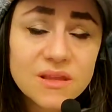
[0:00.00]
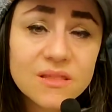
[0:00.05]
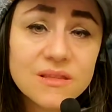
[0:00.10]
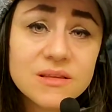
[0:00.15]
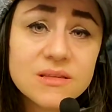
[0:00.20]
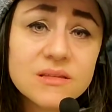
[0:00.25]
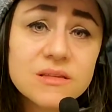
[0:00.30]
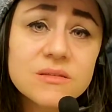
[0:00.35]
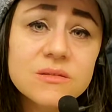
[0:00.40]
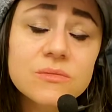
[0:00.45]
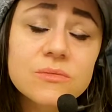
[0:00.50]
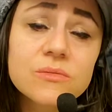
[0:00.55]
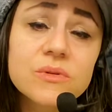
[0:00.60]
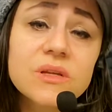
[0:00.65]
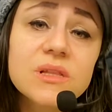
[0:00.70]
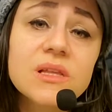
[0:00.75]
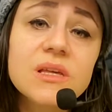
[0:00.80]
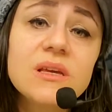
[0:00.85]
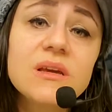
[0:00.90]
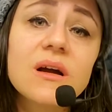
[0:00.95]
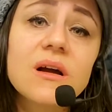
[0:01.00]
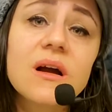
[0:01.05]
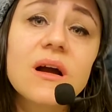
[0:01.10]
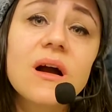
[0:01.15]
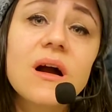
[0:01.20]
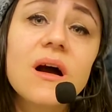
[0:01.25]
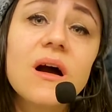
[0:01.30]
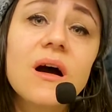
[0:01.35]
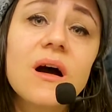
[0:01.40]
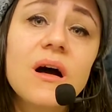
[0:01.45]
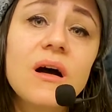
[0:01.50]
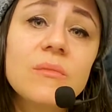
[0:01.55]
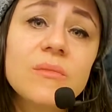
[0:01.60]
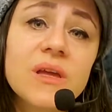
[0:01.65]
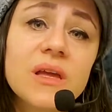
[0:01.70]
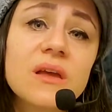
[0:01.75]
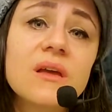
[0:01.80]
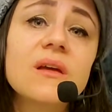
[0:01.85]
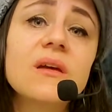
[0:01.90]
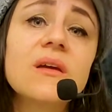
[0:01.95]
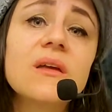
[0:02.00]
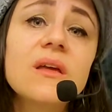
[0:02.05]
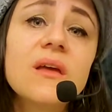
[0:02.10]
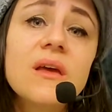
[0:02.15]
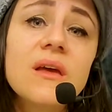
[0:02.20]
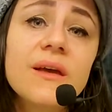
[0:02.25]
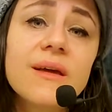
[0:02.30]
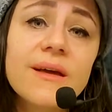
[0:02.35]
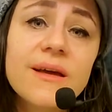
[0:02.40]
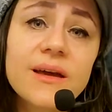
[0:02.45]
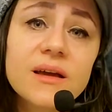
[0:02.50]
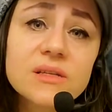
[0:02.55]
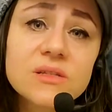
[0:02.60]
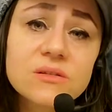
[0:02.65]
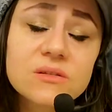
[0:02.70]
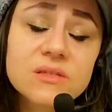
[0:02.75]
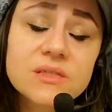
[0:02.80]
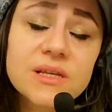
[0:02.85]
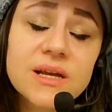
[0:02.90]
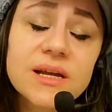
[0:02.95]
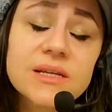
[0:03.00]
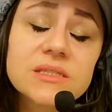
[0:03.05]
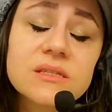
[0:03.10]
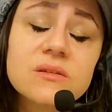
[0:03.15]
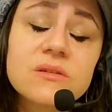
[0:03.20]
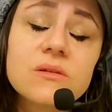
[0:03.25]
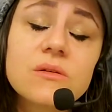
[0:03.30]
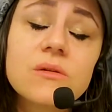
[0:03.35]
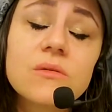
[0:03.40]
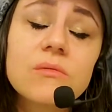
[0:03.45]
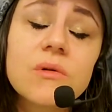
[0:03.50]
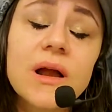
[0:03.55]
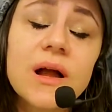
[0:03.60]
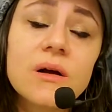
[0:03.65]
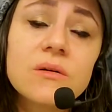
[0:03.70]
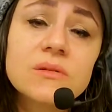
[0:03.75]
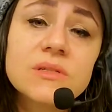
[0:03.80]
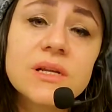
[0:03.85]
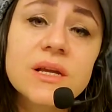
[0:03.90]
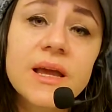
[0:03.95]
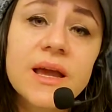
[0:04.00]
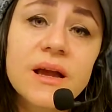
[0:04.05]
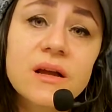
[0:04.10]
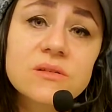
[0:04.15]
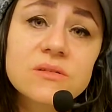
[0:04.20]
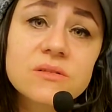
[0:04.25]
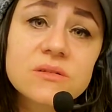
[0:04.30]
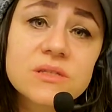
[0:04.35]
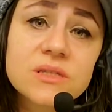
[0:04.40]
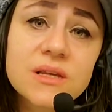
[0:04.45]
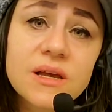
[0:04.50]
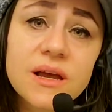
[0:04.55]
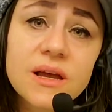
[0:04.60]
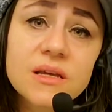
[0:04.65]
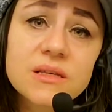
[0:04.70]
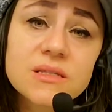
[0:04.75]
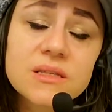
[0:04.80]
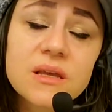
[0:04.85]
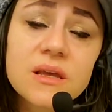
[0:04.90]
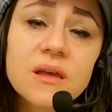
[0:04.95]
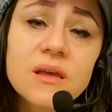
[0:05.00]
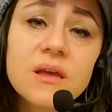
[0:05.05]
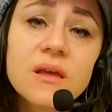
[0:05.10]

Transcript: This is really a calming exercise and a grounding exercise.